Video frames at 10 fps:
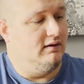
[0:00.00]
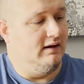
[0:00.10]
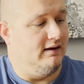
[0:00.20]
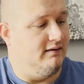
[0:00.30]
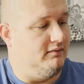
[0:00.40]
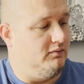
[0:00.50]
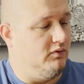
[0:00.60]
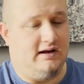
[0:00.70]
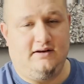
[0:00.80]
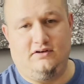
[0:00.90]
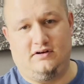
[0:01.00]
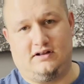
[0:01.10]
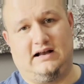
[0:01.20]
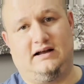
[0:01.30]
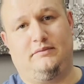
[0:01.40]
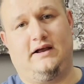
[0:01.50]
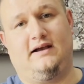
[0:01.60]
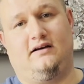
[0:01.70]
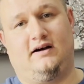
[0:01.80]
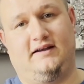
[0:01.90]
And what I do to
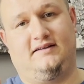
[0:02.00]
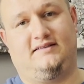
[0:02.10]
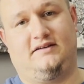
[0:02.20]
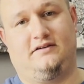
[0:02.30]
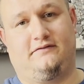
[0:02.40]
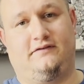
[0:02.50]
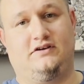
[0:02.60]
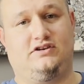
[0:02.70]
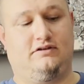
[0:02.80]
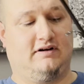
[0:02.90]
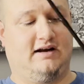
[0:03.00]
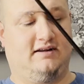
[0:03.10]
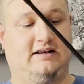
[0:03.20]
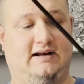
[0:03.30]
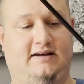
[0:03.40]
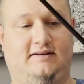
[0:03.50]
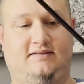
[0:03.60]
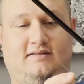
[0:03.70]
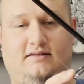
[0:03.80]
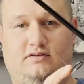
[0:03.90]
combat ice on your fishing rod
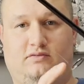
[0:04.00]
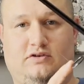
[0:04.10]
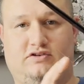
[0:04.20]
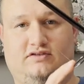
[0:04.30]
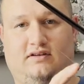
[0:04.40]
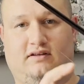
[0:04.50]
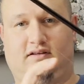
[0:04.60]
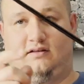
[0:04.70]
guides, which is the